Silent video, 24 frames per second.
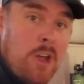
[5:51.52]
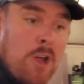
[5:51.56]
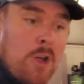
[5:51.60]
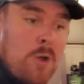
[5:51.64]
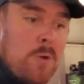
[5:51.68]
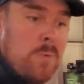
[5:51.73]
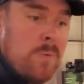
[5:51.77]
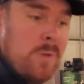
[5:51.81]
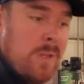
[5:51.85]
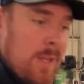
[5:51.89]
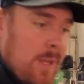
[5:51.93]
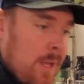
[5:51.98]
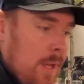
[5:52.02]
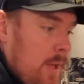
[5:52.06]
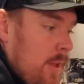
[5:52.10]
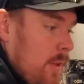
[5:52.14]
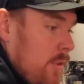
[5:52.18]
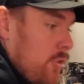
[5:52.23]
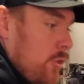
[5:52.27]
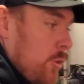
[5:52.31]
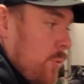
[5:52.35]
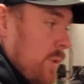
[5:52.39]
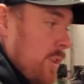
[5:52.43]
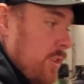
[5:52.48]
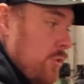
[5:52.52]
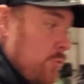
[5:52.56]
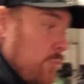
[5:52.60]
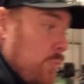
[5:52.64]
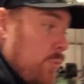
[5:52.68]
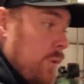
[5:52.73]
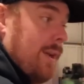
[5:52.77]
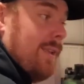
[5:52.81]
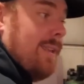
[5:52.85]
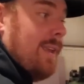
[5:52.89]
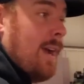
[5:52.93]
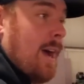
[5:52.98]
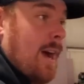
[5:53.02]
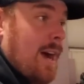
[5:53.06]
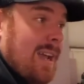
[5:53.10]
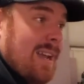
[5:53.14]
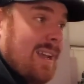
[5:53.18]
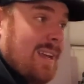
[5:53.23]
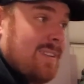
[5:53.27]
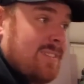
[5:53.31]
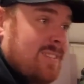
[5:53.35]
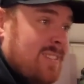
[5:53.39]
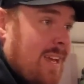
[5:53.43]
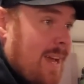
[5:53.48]
own, so when it's really
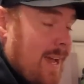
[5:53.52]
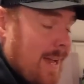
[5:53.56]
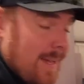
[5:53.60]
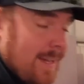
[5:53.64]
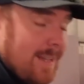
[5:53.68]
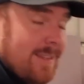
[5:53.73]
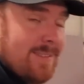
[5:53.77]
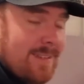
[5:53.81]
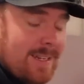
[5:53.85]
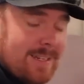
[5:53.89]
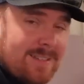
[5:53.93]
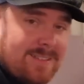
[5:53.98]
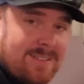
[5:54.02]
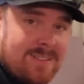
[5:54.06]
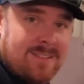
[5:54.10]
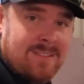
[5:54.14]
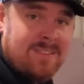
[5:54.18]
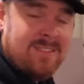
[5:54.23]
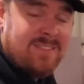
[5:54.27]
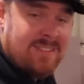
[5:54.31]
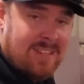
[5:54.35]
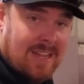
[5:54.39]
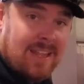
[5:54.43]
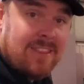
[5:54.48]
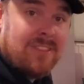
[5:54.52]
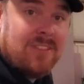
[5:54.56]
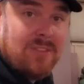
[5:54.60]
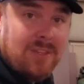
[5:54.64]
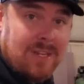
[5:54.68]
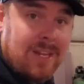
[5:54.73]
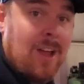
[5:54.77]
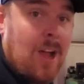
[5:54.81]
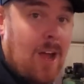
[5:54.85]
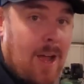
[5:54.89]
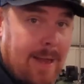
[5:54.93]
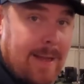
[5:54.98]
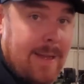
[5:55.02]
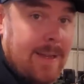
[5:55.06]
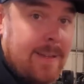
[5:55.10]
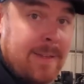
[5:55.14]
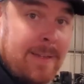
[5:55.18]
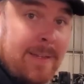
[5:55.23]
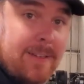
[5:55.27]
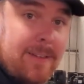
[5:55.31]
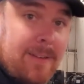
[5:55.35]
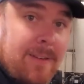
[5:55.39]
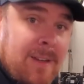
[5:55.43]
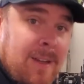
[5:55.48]
hot outside, it's like deathly hot in
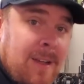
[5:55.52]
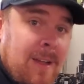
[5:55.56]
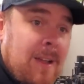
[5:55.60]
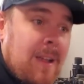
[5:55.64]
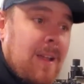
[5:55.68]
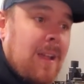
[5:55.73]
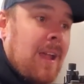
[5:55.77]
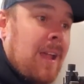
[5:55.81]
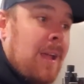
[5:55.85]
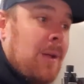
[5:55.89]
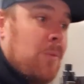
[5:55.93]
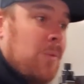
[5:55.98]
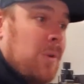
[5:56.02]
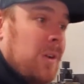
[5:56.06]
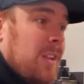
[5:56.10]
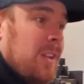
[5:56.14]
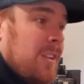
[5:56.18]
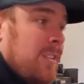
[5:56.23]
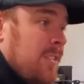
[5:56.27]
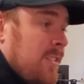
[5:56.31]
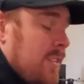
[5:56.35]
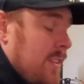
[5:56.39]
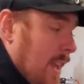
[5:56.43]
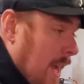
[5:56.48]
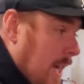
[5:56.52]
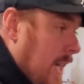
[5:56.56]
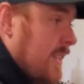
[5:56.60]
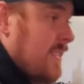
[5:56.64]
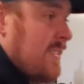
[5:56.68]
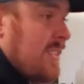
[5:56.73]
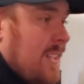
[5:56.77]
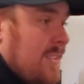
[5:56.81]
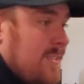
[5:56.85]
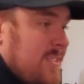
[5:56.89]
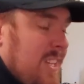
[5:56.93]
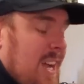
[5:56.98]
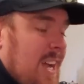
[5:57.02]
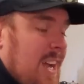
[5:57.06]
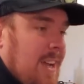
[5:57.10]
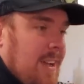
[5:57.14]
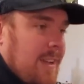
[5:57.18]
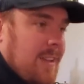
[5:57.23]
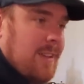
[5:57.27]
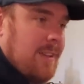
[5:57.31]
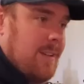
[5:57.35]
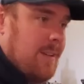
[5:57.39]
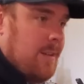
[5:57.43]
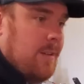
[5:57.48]
here, and when it's nice
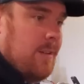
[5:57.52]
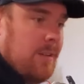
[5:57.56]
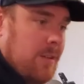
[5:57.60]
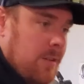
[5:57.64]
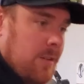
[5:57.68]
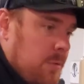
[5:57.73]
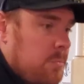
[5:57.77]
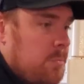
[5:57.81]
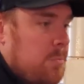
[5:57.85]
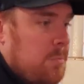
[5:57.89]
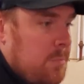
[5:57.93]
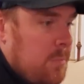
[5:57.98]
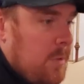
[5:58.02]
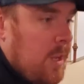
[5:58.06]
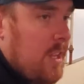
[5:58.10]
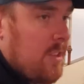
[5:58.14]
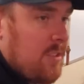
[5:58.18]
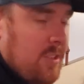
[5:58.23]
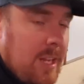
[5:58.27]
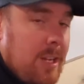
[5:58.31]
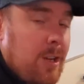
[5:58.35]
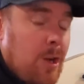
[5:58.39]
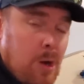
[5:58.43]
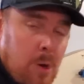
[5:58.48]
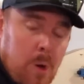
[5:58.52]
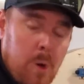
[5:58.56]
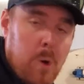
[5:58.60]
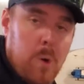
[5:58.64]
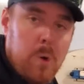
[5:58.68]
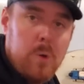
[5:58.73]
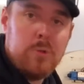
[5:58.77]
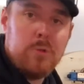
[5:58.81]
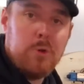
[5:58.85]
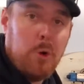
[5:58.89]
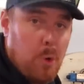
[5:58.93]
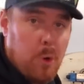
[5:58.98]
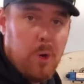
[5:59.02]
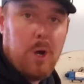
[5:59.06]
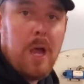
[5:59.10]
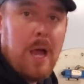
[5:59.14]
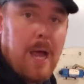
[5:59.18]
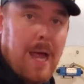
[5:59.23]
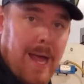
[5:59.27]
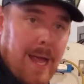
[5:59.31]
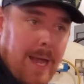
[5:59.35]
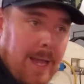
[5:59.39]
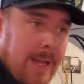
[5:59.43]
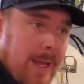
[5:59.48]
outside and it's like cold or
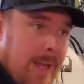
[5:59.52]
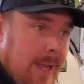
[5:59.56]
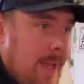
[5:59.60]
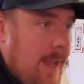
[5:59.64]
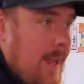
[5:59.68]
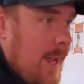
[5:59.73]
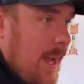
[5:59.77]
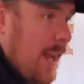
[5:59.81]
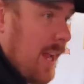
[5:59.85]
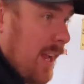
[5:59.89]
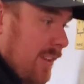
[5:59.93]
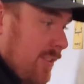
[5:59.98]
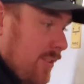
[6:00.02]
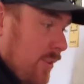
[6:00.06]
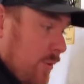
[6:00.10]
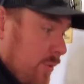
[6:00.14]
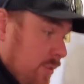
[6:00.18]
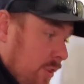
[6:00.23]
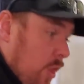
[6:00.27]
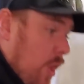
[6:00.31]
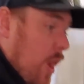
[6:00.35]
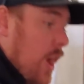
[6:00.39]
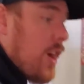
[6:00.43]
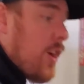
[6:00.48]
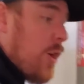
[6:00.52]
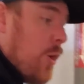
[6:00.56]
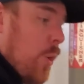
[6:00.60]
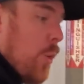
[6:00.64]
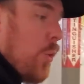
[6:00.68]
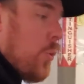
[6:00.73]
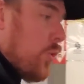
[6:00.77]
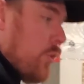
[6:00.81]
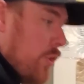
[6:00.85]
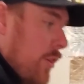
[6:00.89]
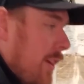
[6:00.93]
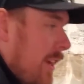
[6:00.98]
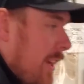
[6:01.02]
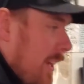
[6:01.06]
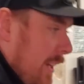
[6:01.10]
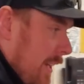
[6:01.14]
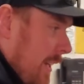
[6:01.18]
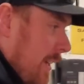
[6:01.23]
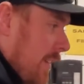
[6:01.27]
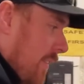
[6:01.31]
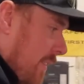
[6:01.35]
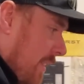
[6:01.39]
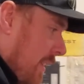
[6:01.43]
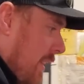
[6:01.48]
hot, and so it's a lot colder in
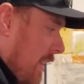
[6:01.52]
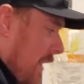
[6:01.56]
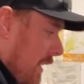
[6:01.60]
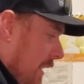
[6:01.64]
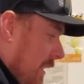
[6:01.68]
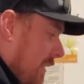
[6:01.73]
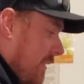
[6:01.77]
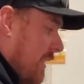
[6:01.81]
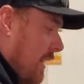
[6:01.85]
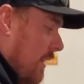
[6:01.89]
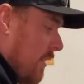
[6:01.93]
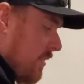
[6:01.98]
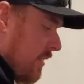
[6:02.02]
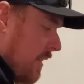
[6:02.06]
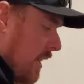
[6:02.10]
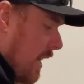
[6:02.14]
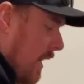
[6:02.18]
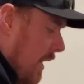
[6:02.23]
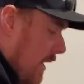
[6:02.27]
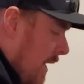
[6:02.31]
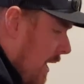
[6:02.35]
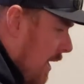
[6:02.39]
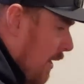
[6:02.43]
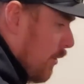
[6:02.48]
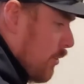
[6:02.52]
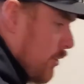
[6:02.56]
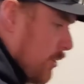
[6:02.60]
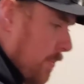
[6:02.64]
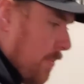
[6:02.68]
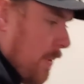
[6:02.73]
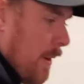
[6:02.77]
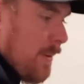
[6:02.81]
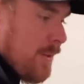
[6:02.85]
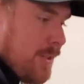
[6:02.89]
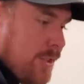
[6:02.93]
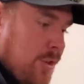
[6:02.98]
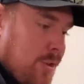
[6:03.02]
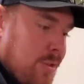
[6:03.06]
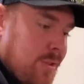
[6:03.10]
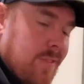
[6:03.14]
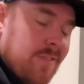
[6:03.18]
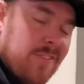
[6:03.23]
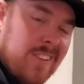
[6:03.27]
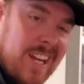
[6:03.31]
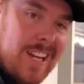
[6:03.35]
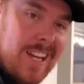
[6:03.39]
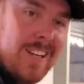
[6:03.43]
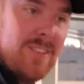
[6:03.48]
here than it is outside. We should probably turn the
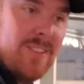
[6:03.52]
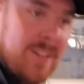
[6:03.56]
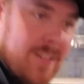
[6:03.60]
fans